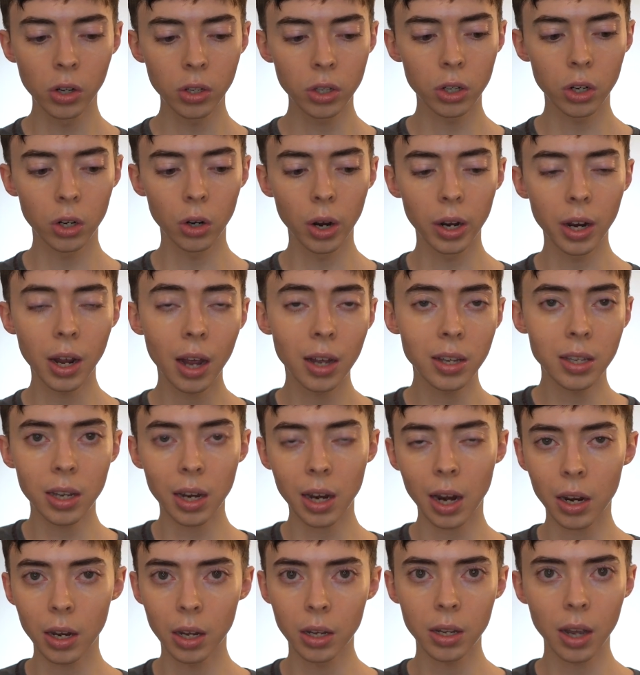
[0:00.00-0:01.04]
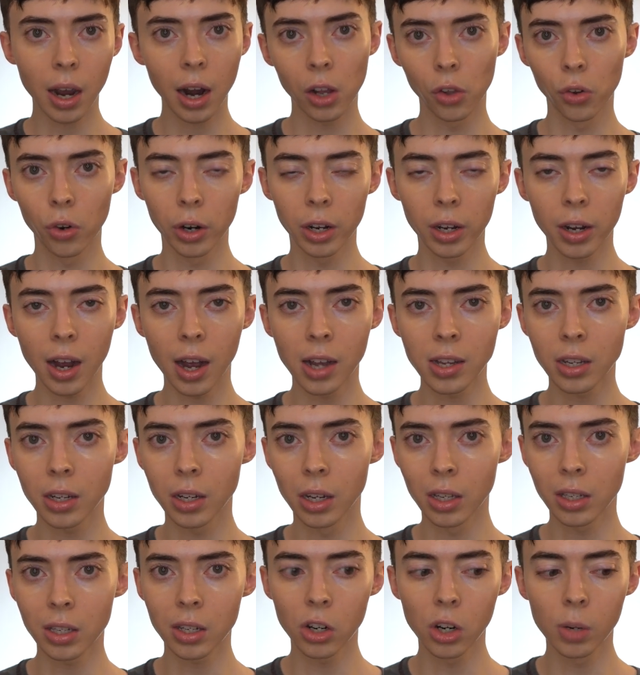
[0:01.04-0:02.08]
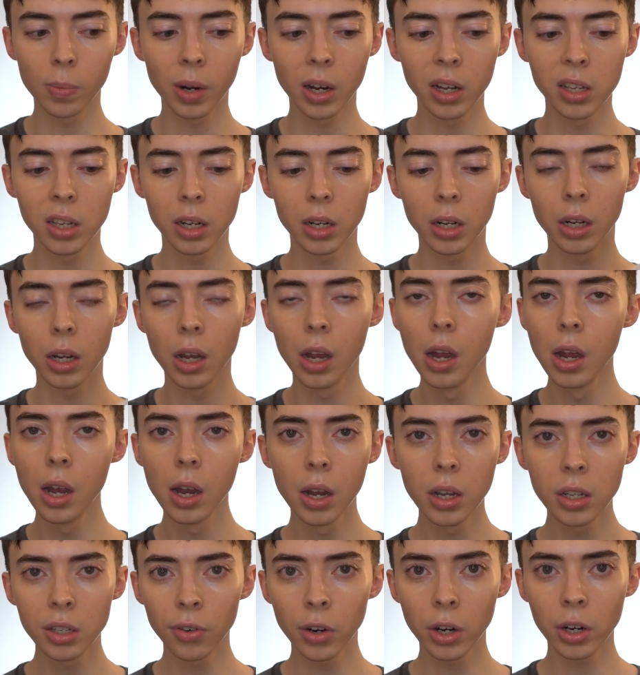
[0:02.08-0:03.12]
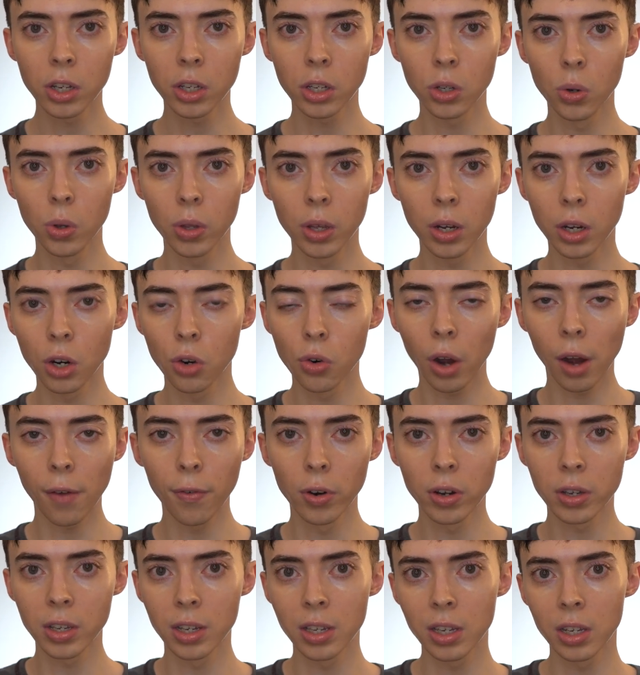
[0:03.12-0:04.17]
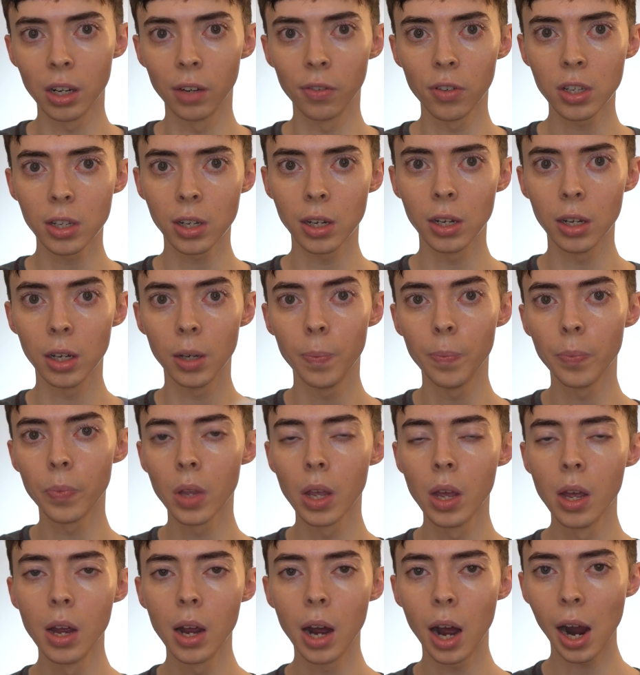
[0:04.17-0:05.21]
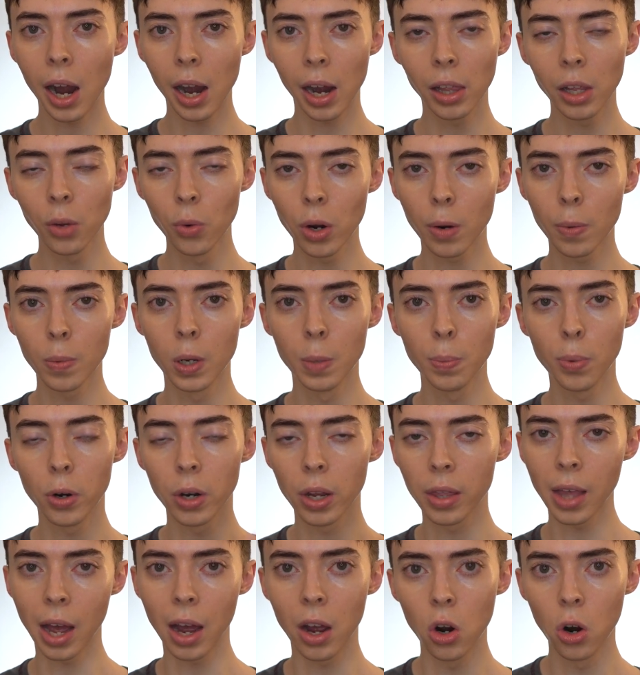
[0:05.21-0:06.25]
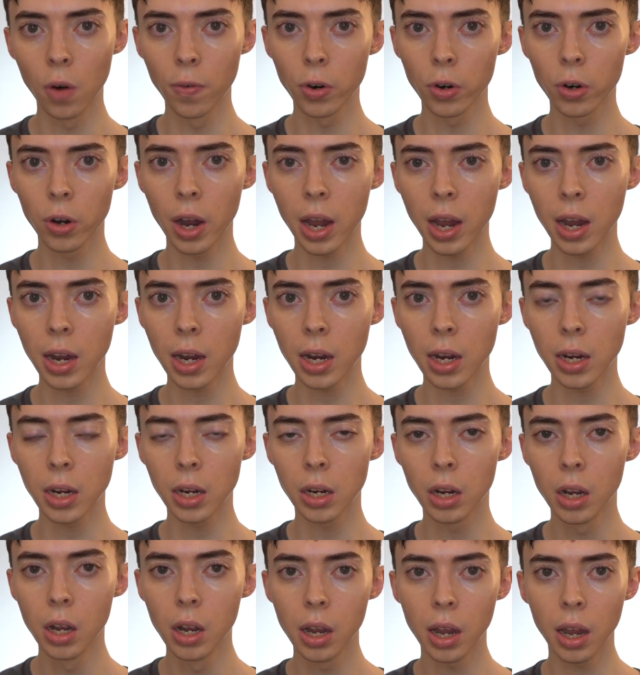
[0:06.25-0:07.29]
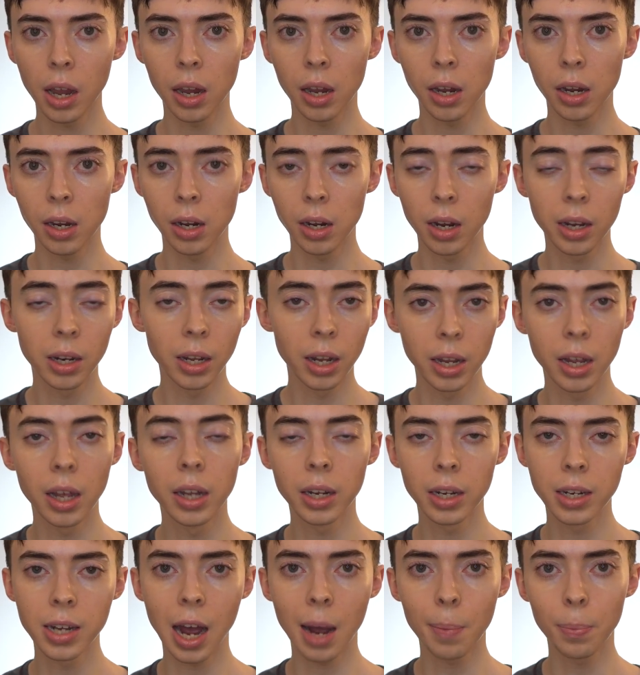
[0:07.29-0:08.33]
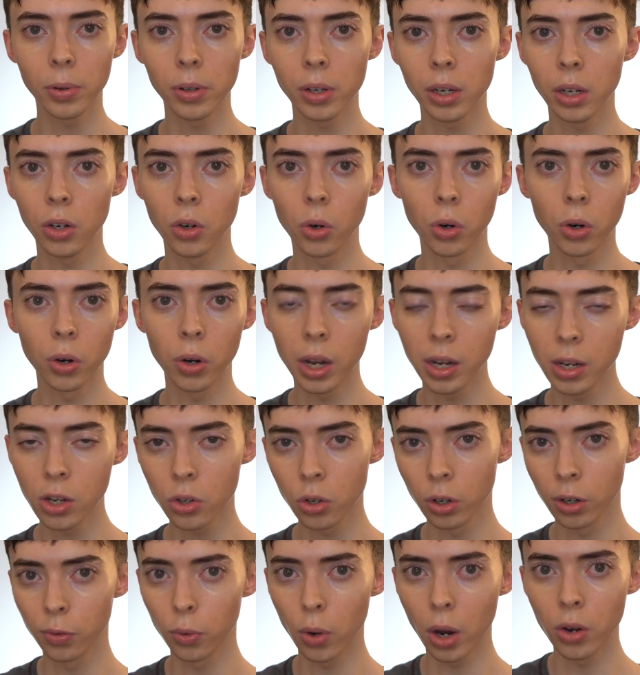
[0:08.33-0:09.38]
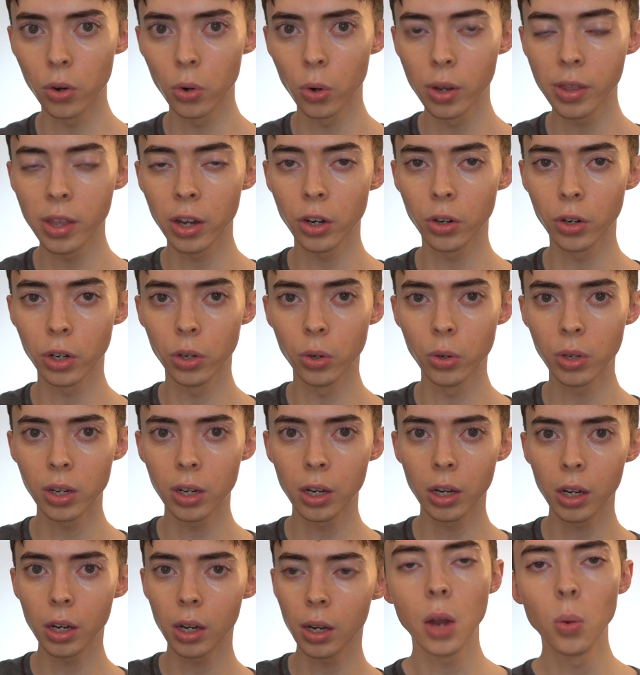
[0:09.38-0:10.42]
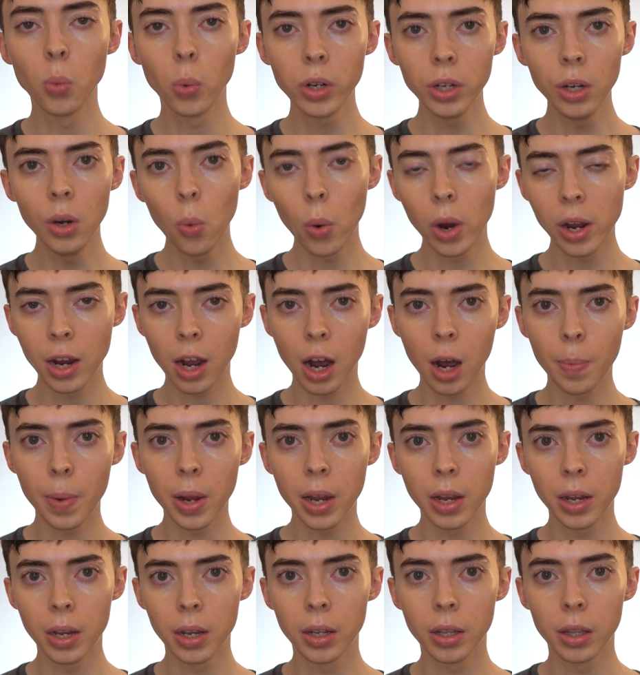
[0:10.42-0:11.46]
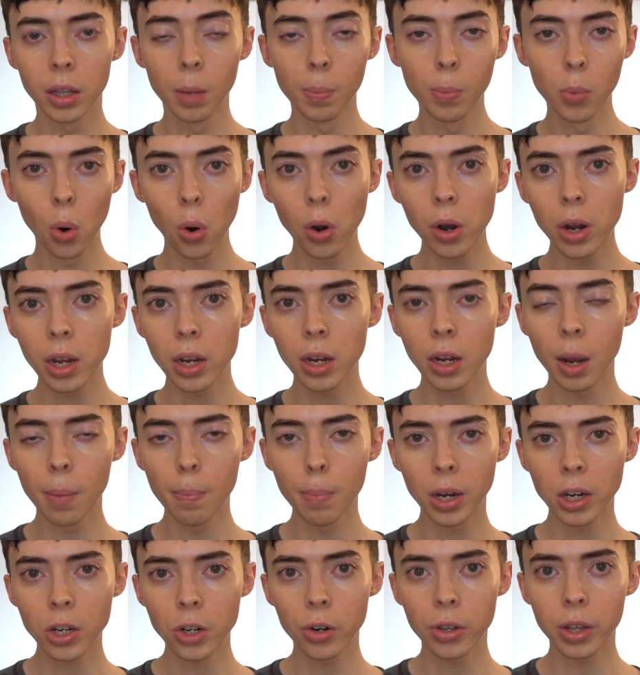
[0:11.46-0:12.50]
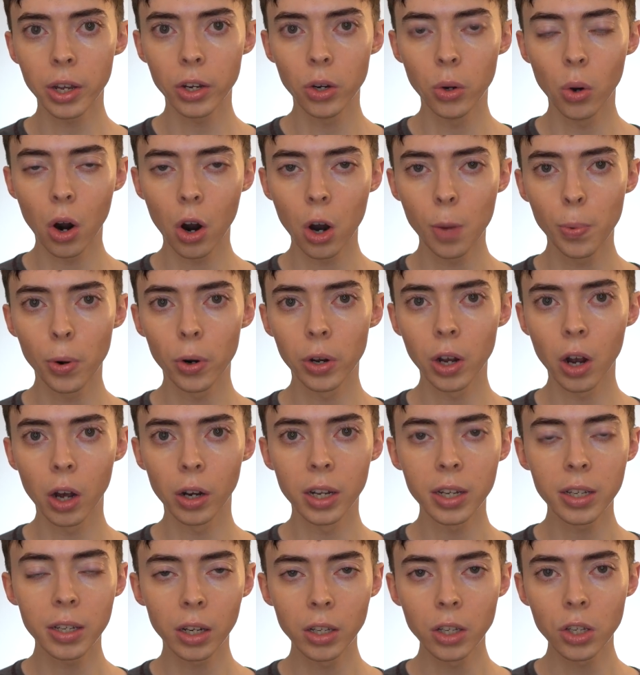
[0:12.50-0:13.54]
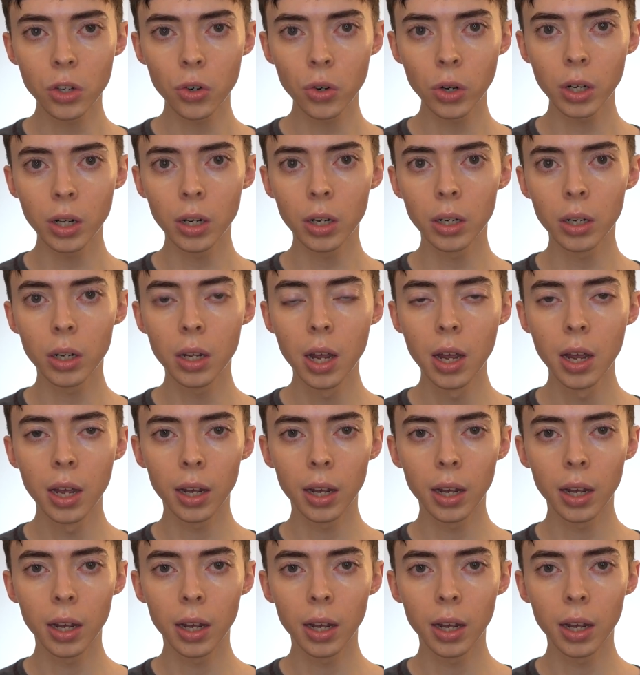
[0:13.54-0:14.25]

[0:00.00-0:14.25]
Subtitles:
So, and it has hyaluronic acid and ceramides in it. It's very soothing, great for sensitive skin. I highly recommend putting that over an Adapalene or any sort of retinoid that you're using. And when you wake up in the morning, make sure that you are putting on a sunscreen.